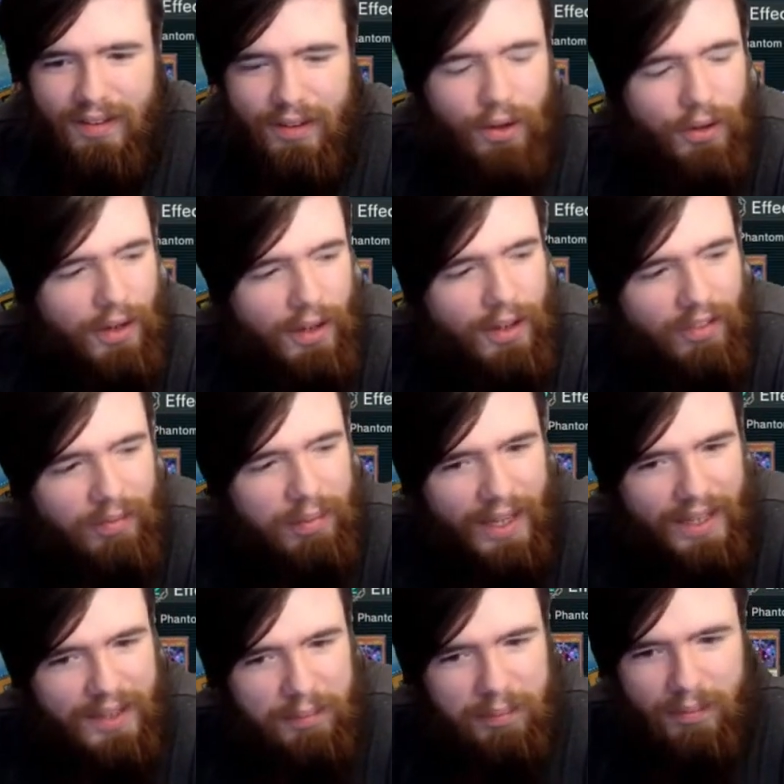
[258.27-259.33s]
God, I love
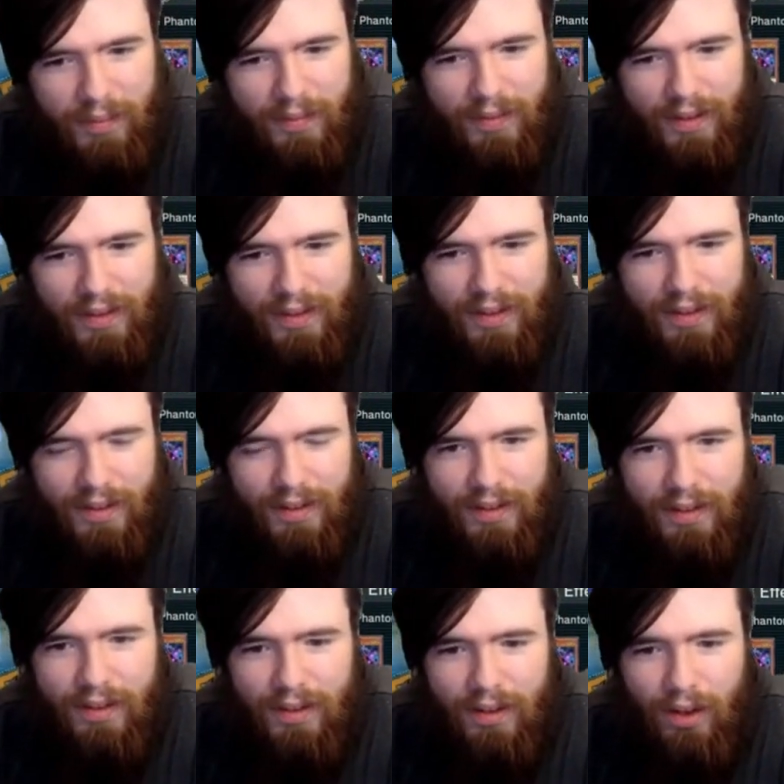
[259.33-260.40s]
platinum.
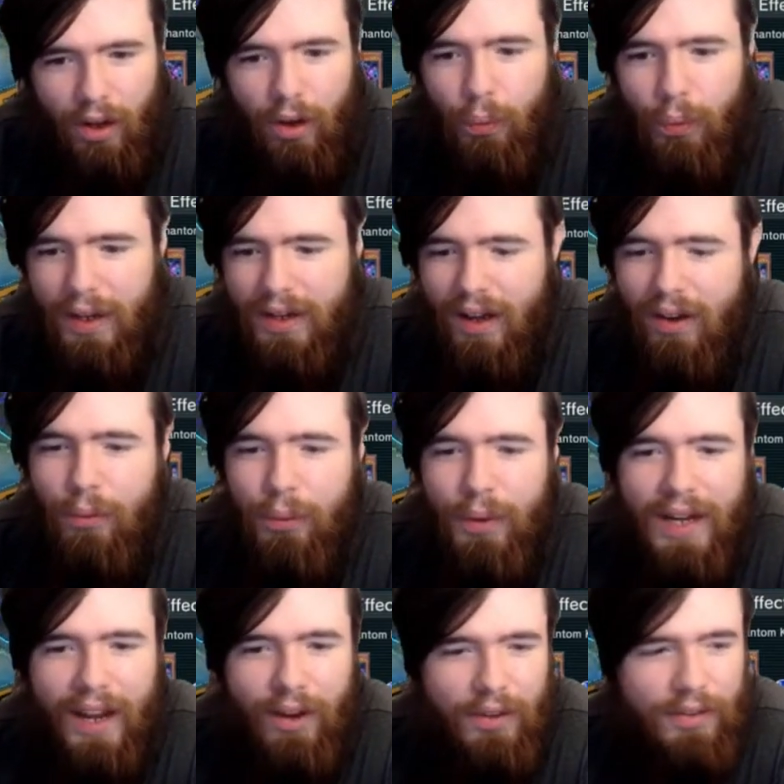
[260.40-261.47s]
Oh wait, oh wait,
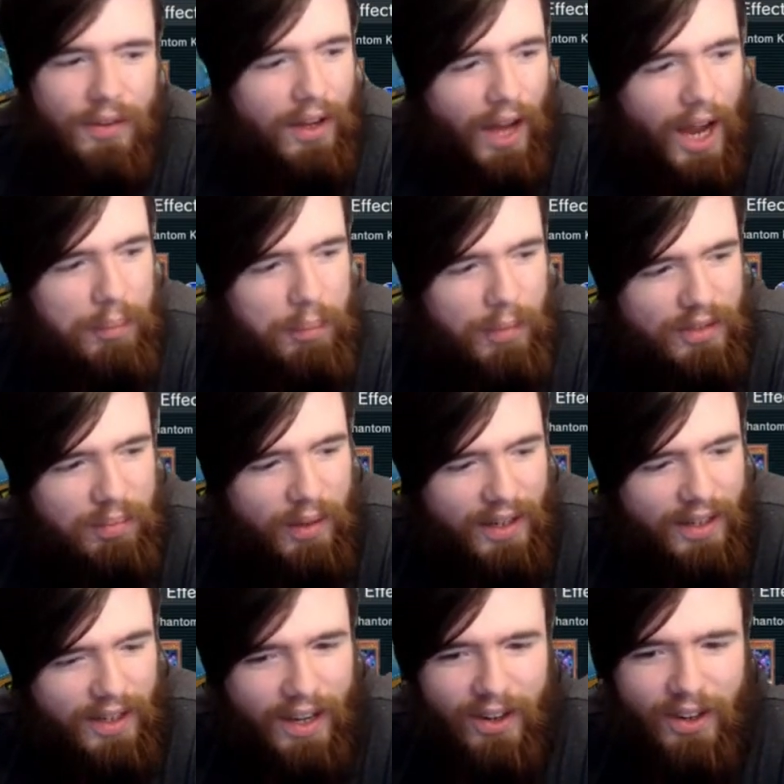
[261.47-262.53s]
hang on. Now I miss
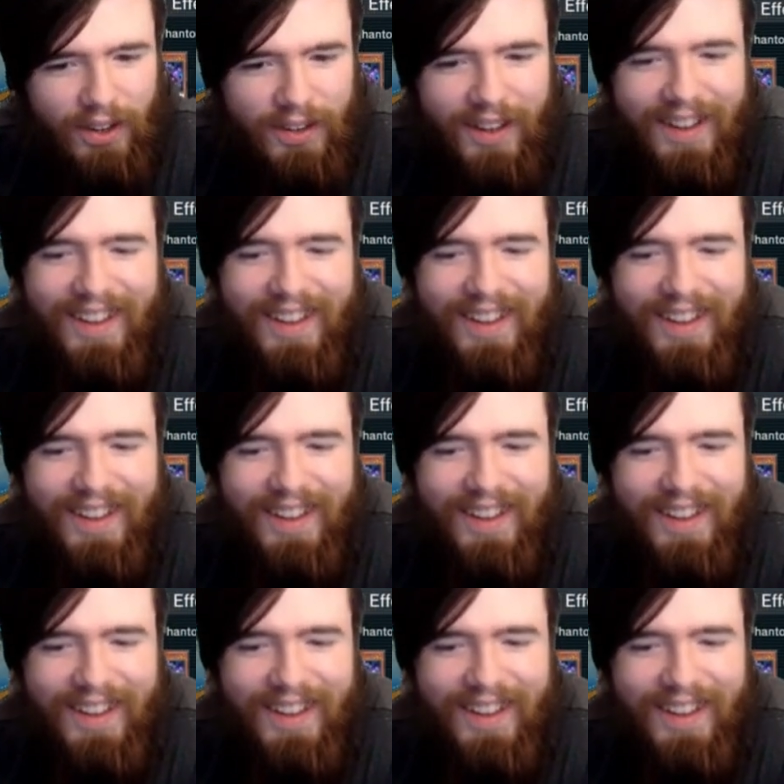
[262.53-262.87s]
playing. Hang on.